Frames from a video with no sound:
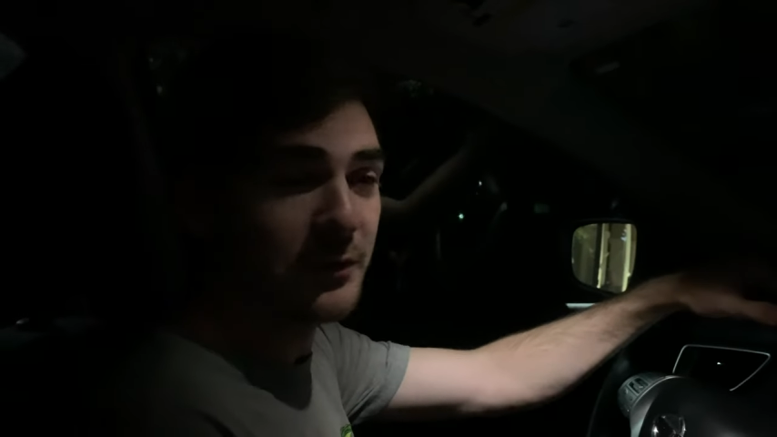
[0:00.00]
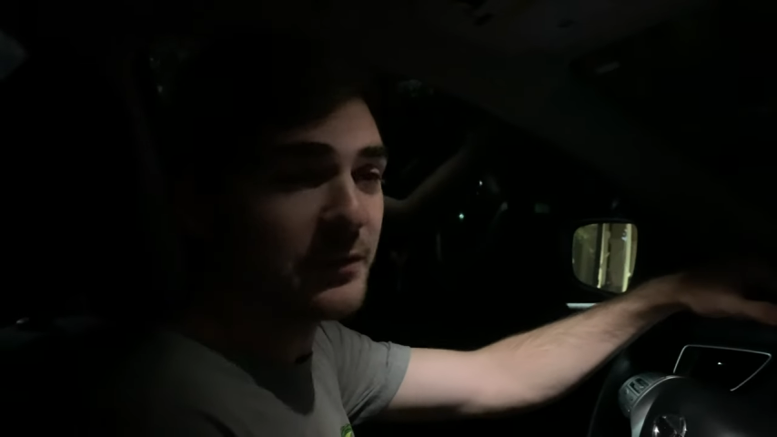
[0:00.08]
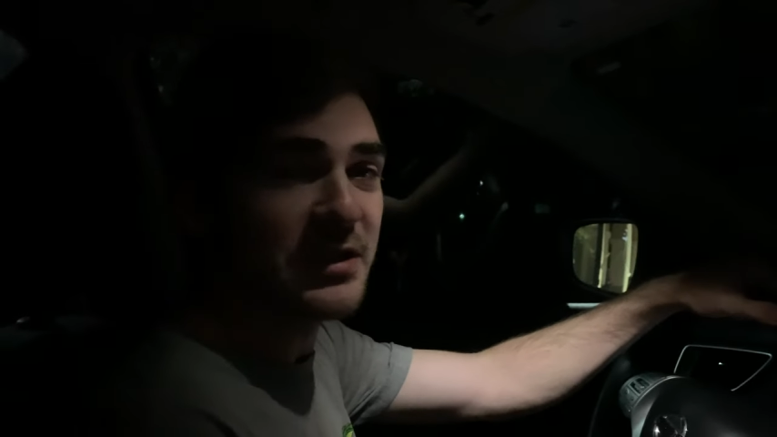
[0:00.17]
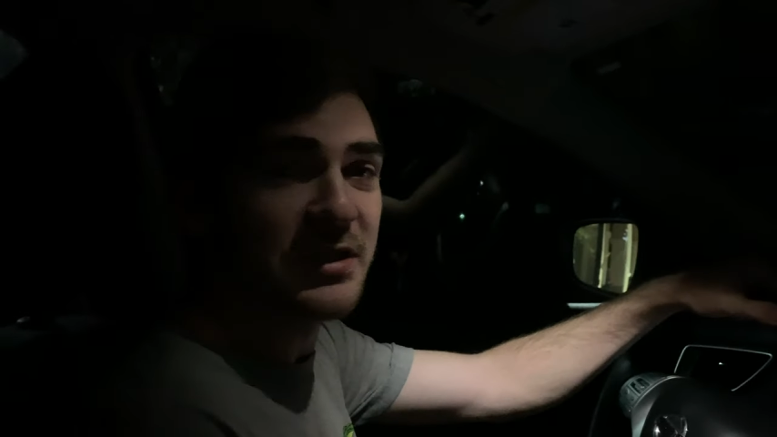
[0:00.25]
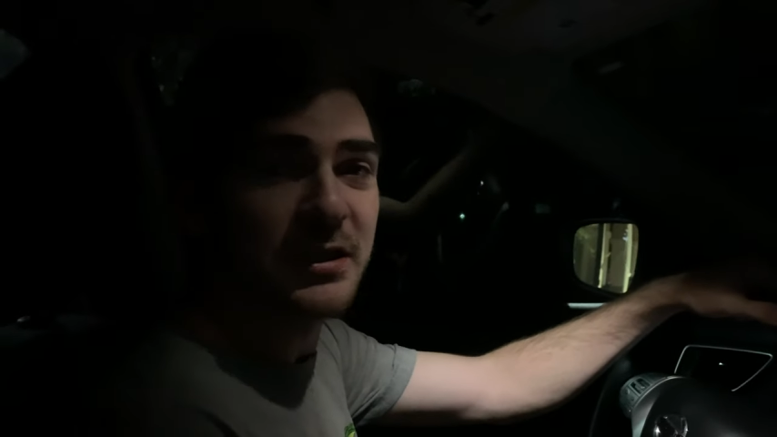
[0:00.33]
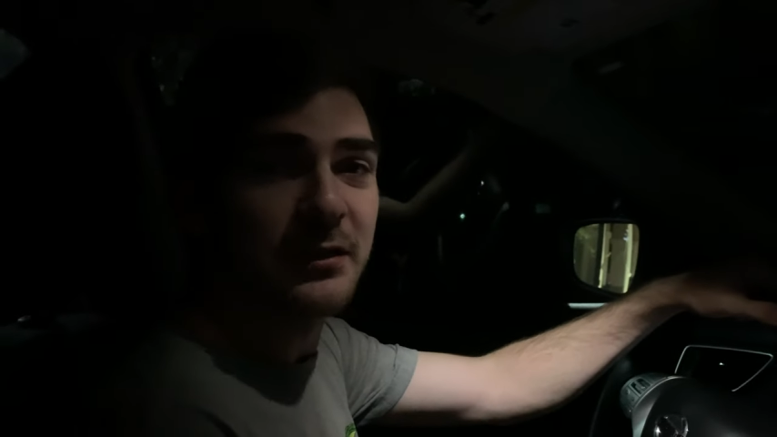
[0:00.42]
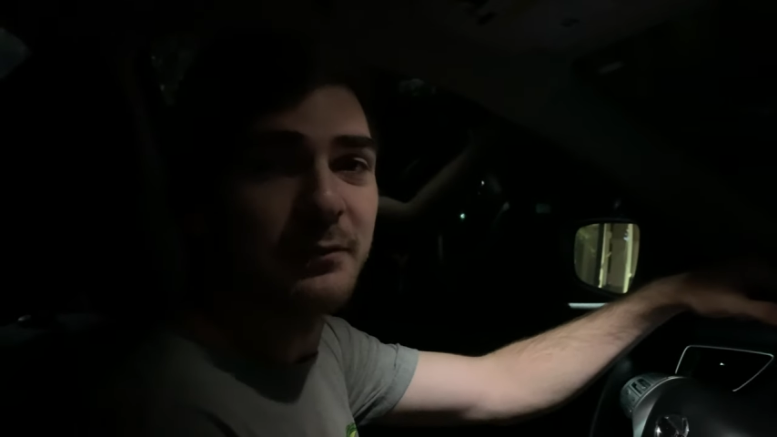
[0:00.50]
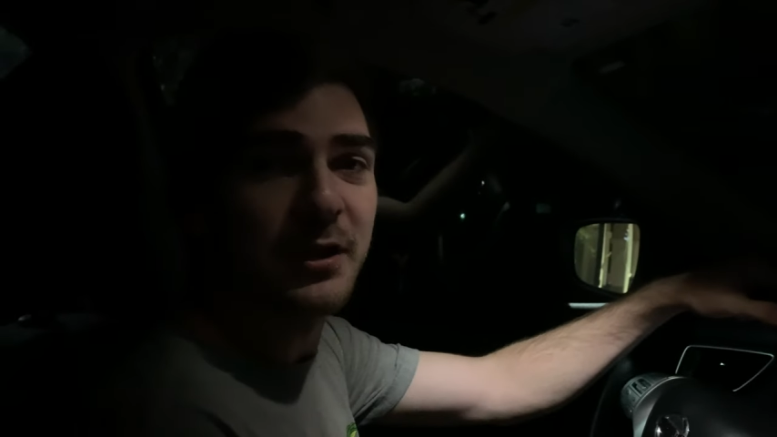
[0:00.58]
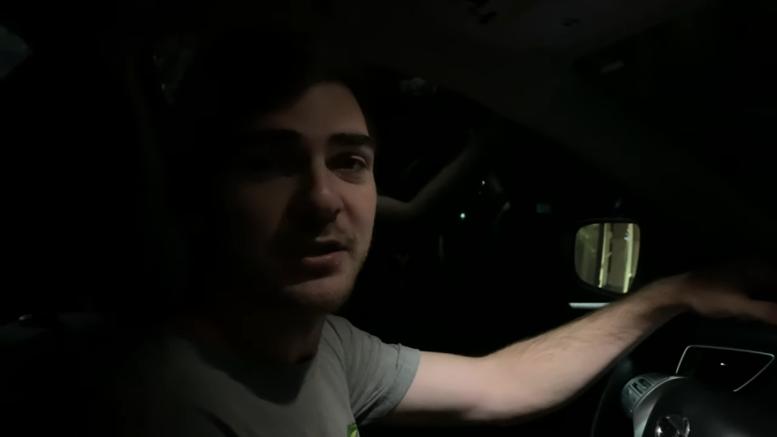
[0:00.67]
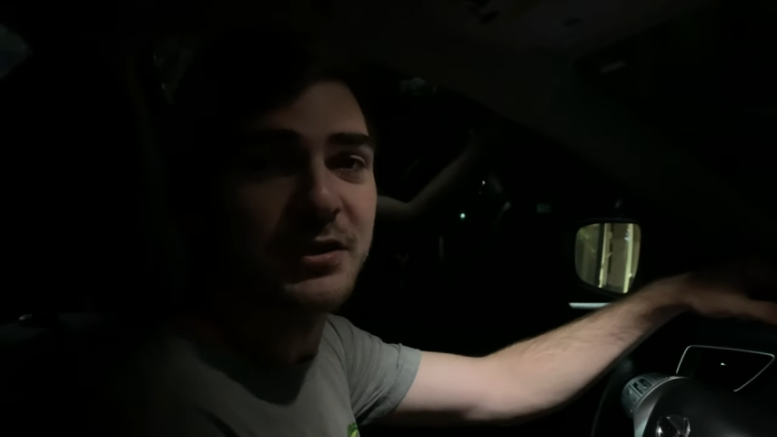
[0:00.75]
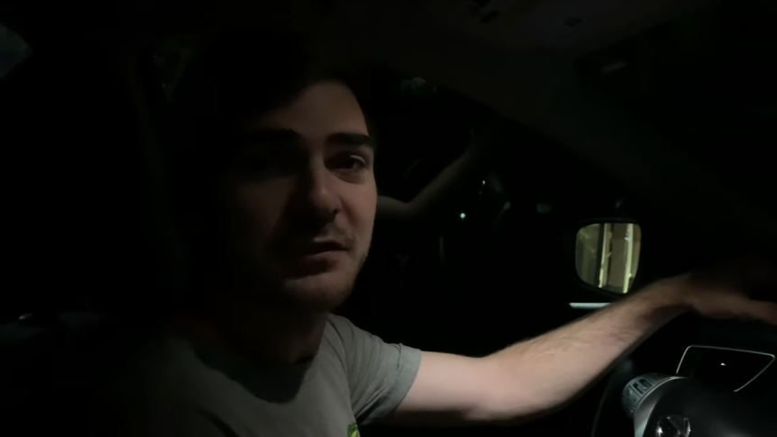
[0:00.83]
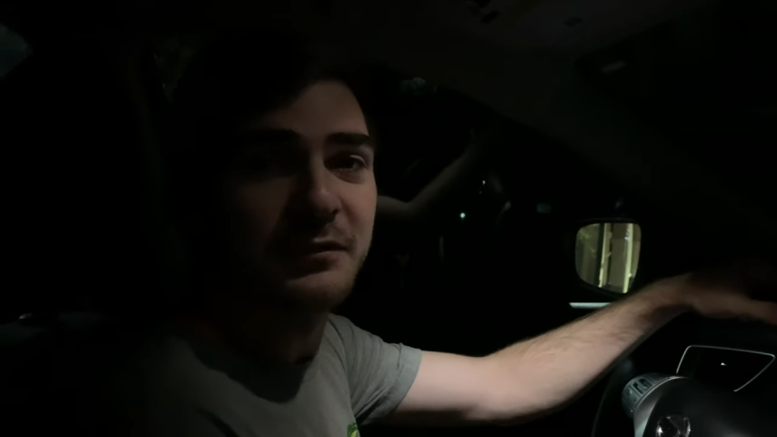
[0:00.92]
we see a
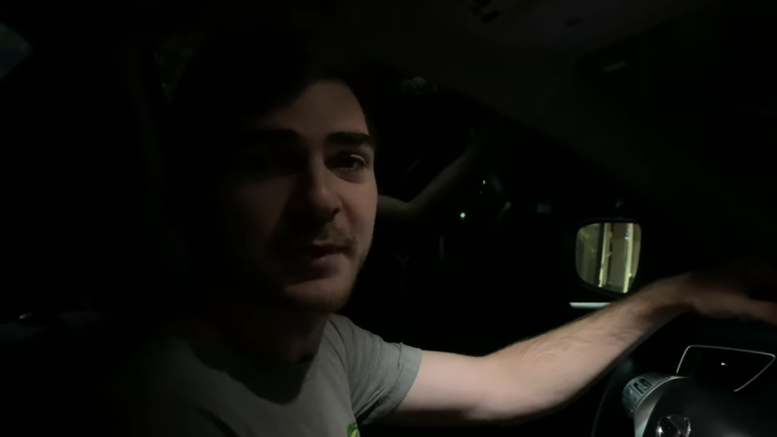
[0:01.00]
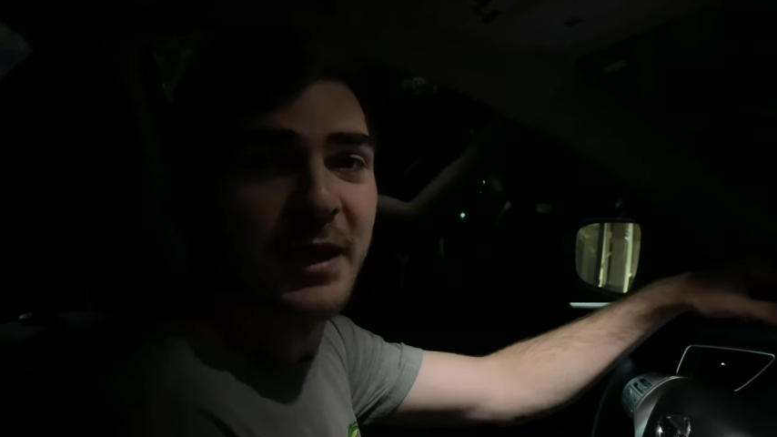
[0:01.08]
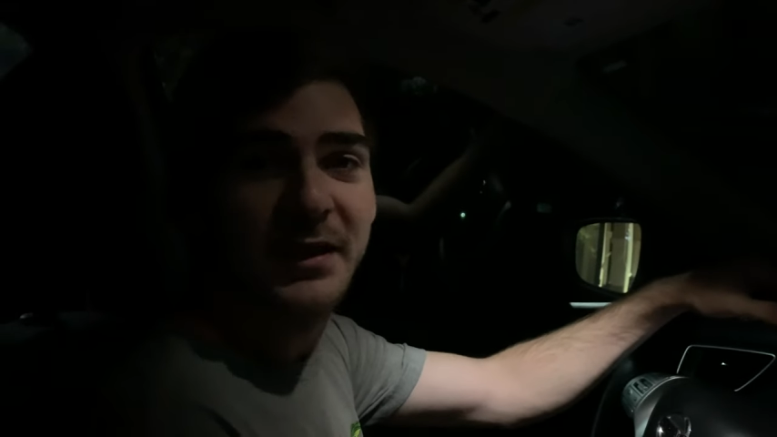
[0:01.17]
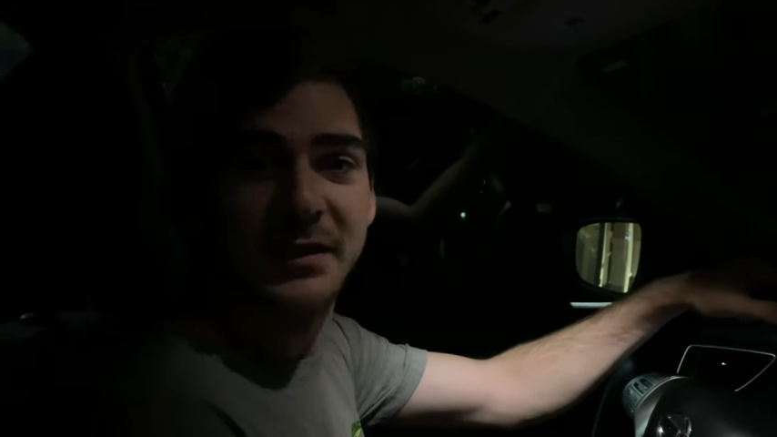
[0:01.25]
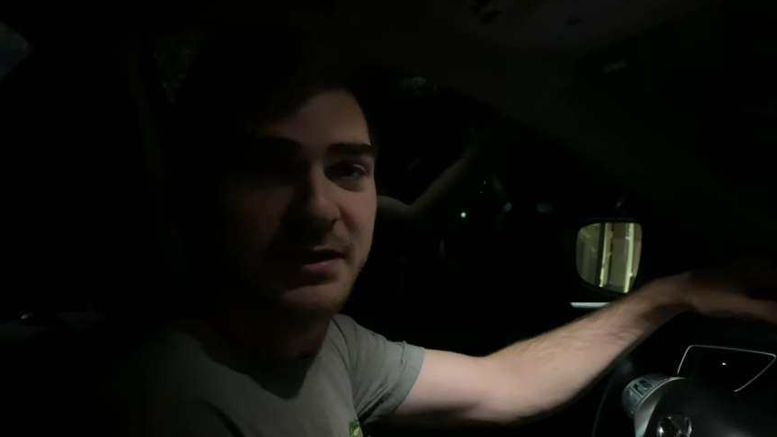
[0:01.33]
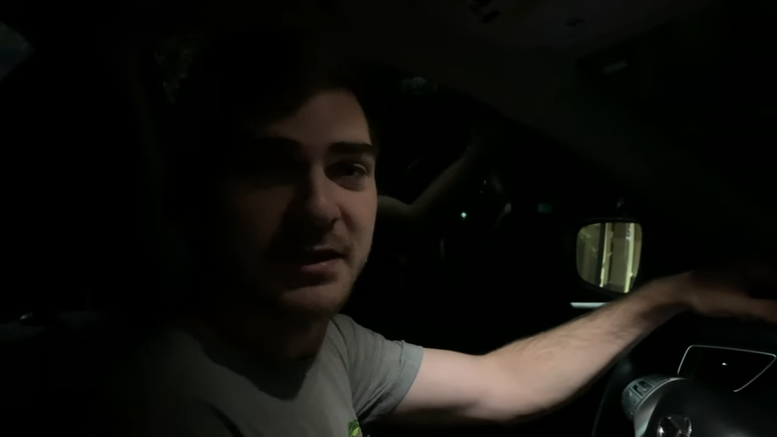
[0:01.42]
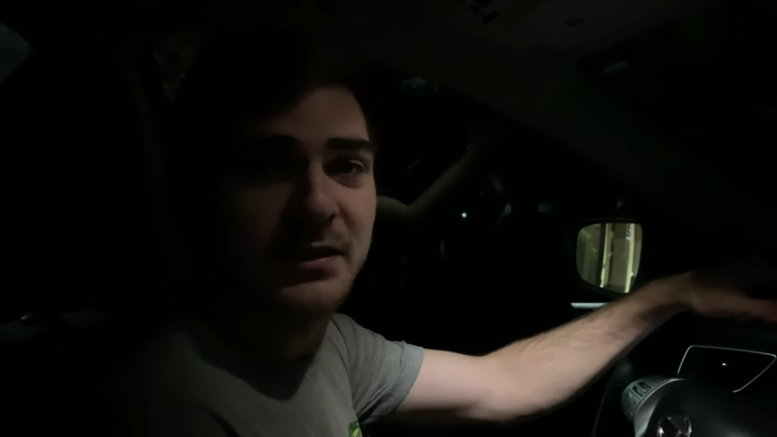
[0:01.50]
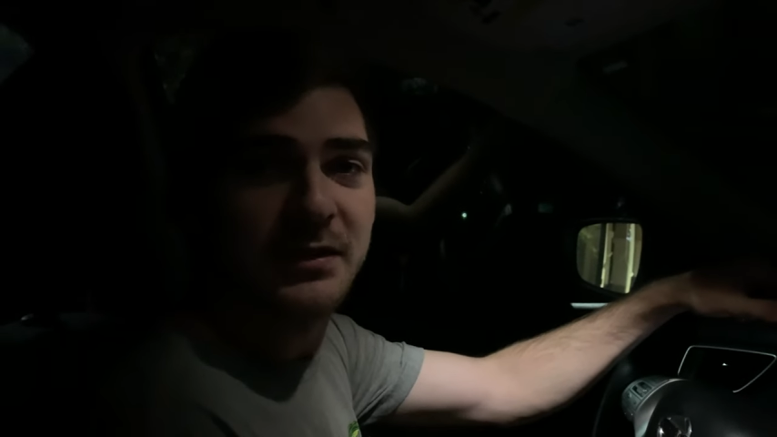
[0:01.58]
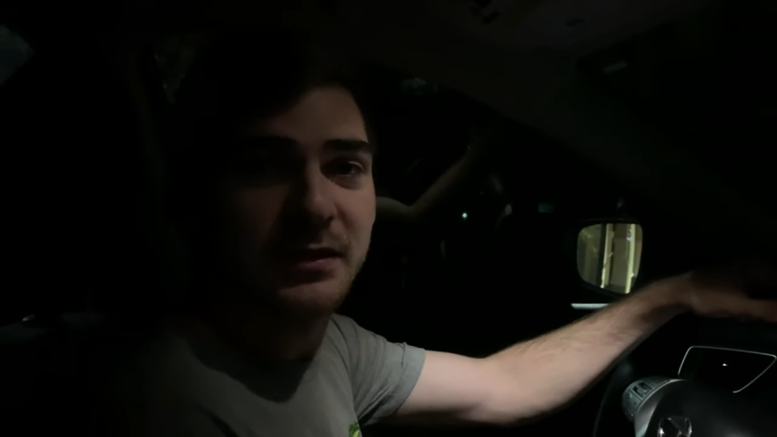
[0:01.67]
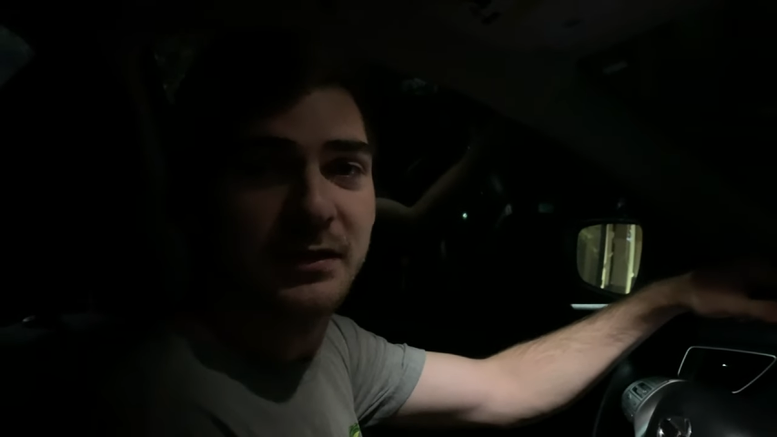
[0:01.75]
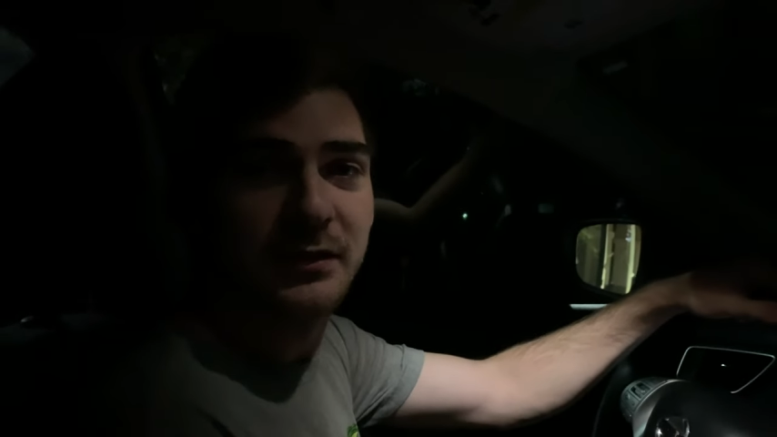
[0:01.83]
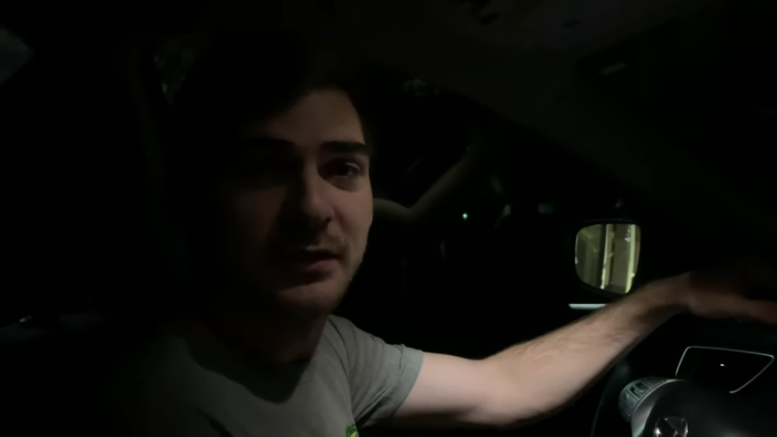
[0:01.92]
bunch of manatees